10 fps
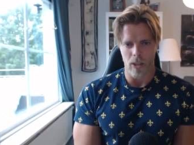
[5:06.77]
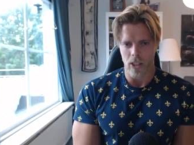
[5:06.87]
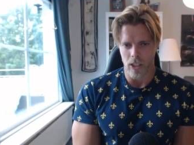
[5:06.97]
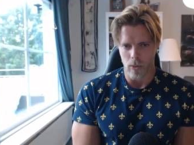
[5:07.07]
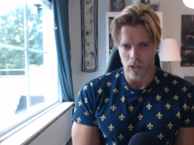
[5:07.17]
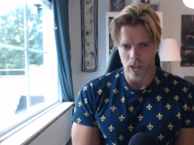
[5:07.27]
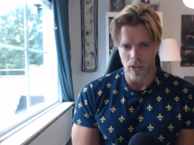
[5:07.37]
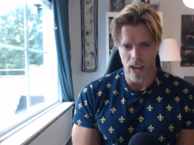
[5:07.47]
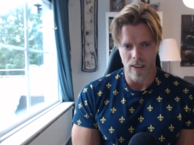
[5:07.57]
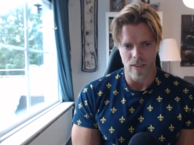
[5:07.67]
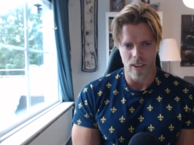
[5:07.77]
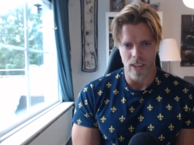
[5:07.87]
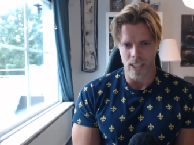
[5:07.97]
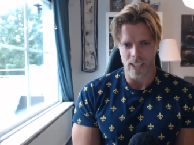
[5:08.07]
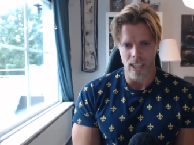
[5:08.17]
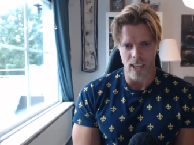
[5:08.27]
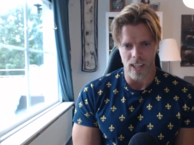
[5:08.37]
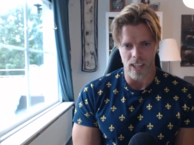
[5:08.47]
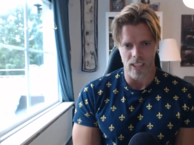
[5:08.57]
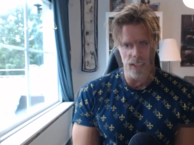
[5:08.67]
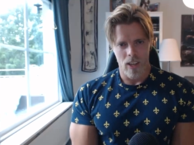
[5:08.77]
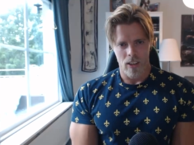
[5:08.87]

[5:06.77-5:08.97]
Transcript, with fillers: but I just wanted to have that said at least.